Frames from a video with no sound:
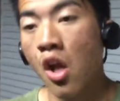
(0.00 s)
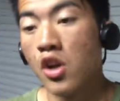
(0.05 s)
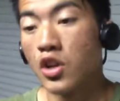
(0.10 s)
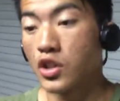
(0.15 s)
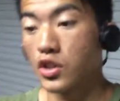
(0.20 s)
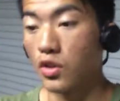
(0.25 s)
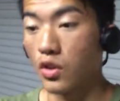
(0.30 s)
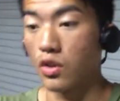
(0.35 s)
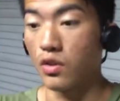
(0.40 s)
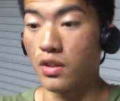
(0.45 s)

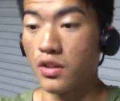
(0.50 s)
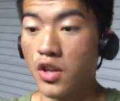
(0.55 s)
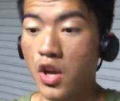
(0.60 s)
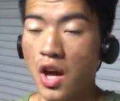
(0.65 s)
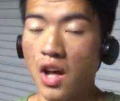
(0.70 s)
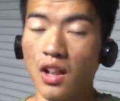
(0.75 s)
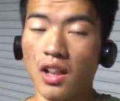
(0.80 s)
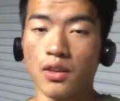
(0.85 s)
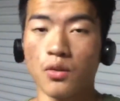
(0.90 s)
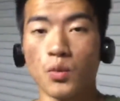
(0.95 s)
So you know
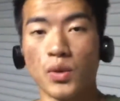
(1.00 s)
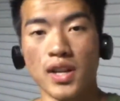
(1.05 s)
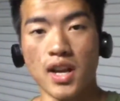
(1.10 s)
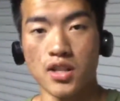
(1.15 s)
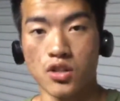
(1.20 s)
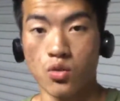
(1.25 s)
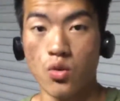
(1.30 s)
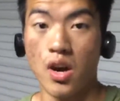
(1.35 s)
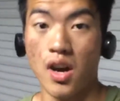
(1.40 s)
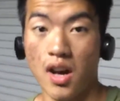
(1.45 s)
how when I
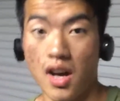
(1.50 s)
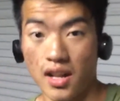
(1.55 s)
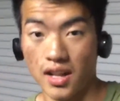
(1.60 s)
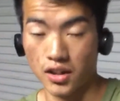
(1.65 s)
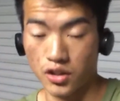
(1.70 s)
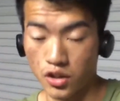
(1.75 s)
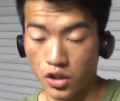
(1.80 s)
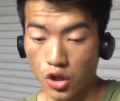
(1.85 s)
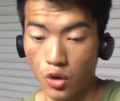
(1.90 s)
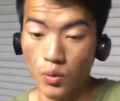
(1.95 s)
squat, I
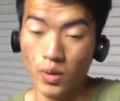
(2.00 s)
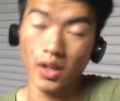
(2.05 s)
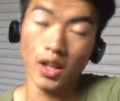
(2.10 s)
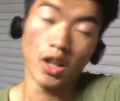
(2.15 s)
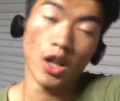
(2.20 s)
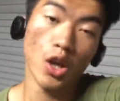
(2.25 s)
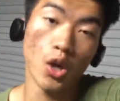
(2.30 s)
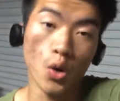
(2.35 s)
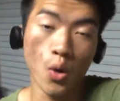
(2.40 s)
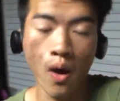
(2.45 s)
like to go really
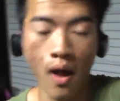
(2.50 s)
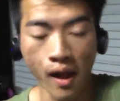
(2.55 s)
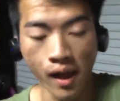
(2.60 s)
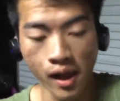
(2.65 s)
low.